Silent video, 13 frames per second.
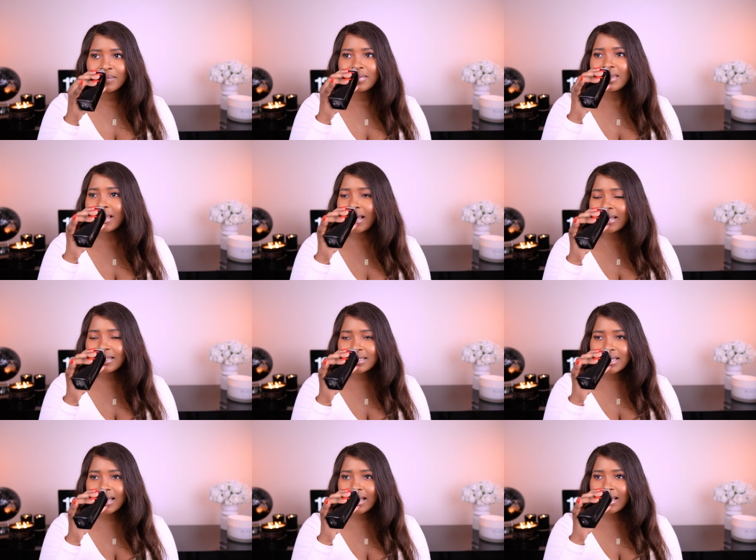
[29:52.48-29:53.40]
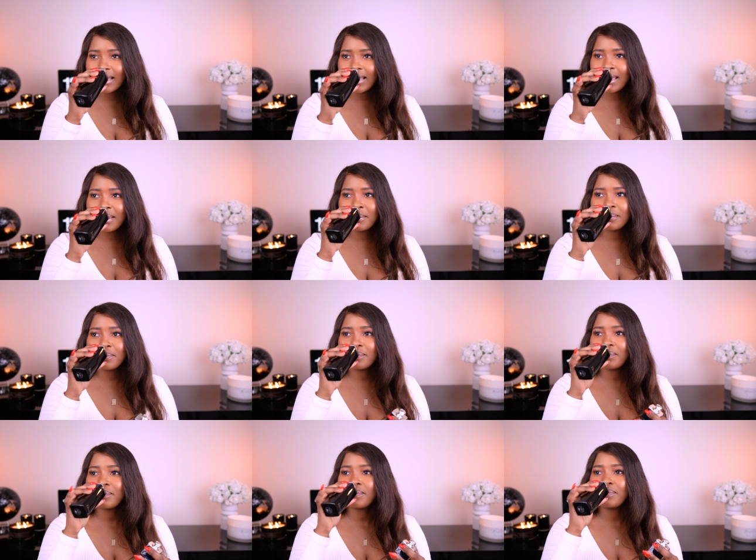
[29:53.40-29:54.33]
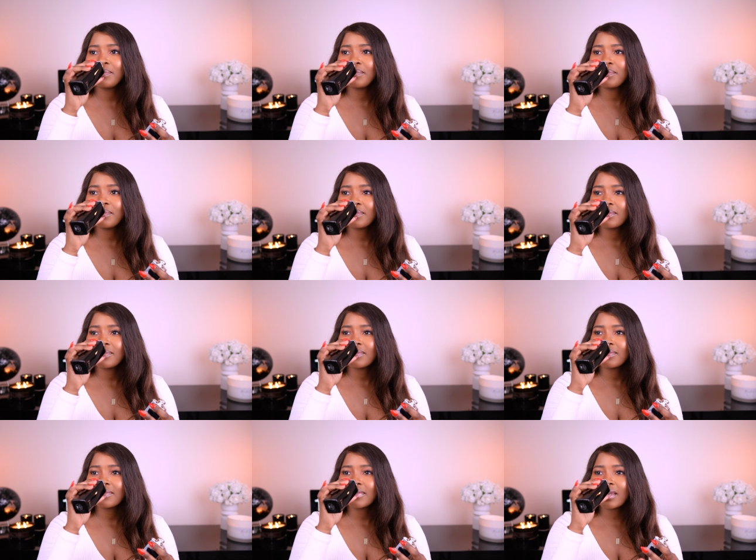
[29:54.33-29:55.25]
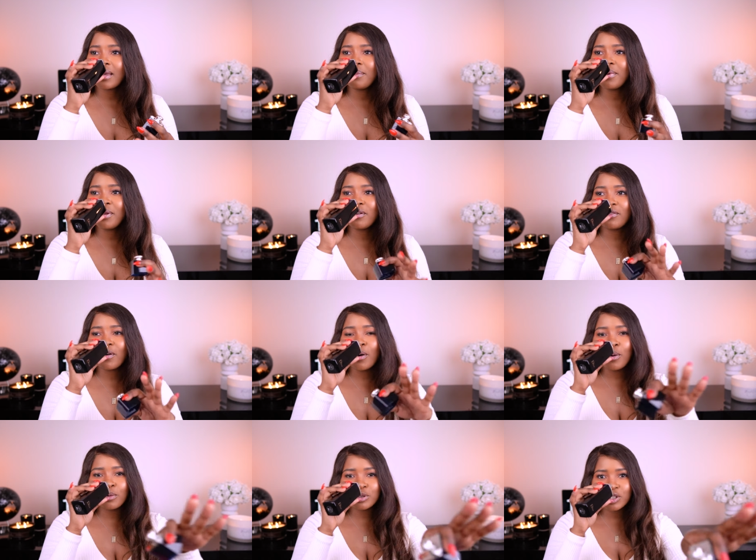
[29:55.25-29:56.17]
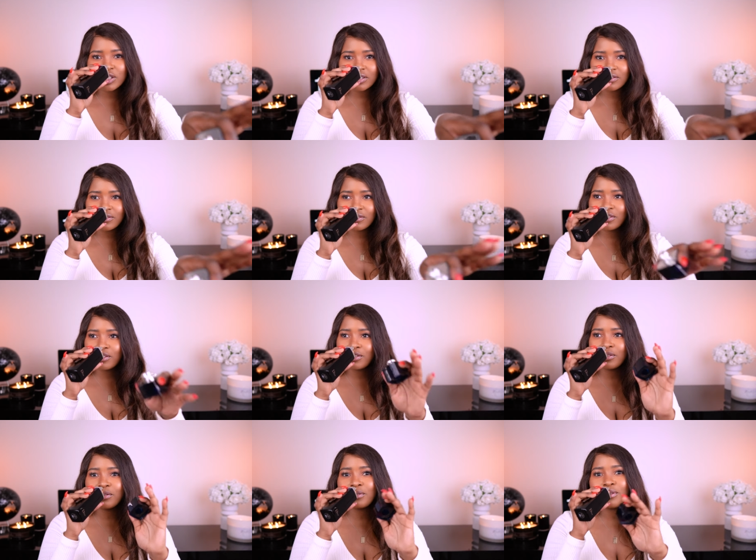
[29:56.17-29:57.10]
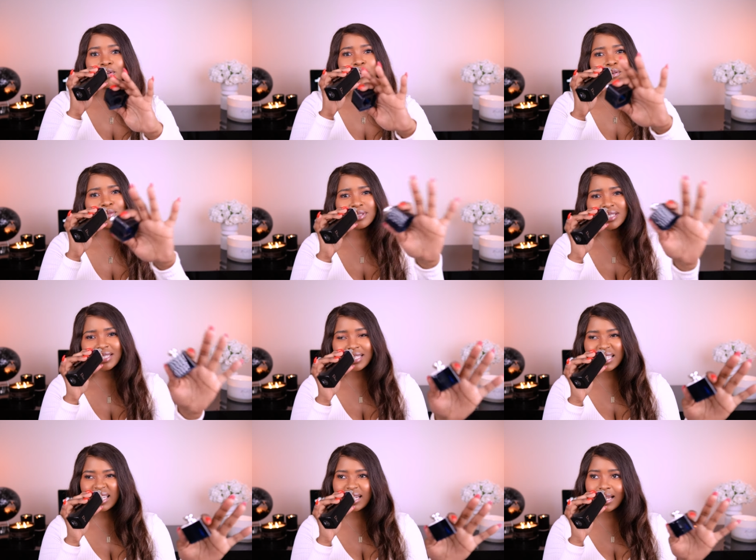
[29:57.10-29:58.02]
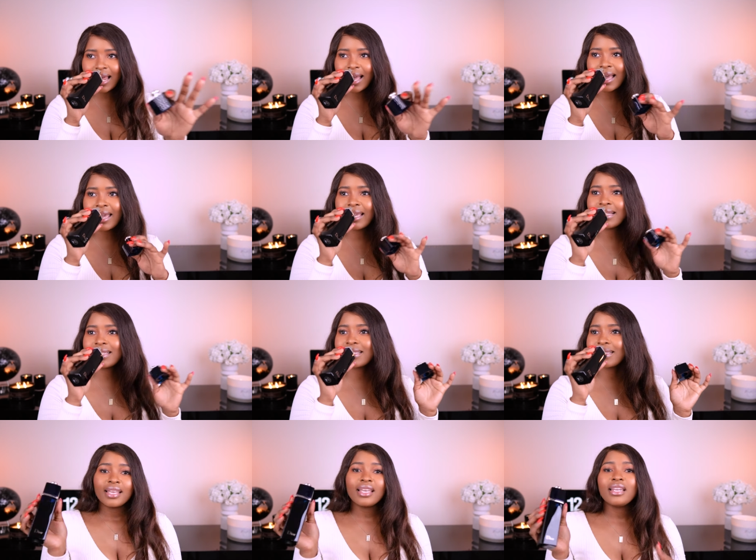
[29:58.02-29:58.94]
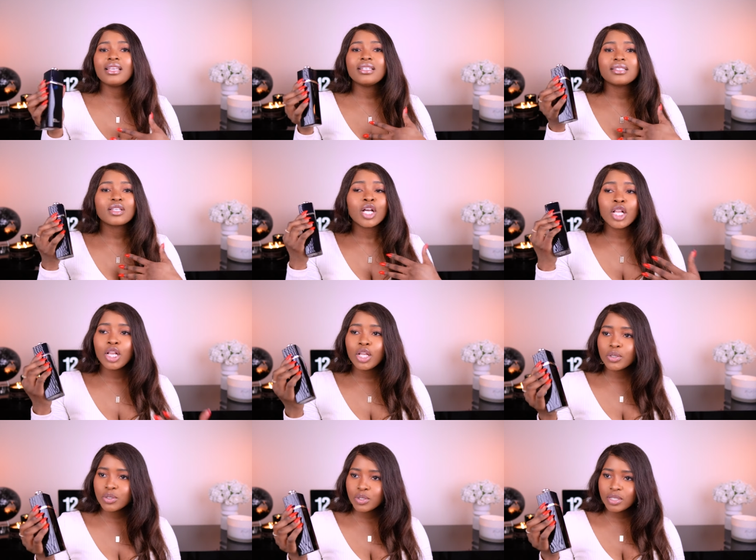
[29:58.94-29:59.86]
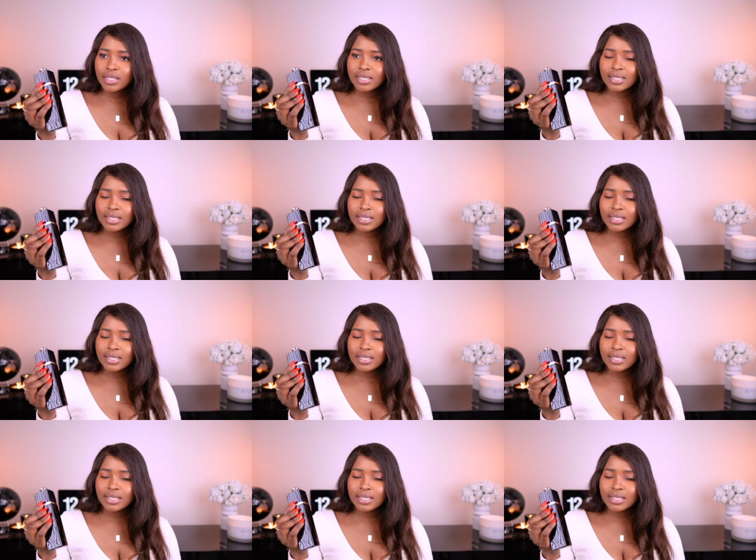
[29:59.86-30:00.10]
nighttime, a bit of ocean view, you know, city lights. It is close to the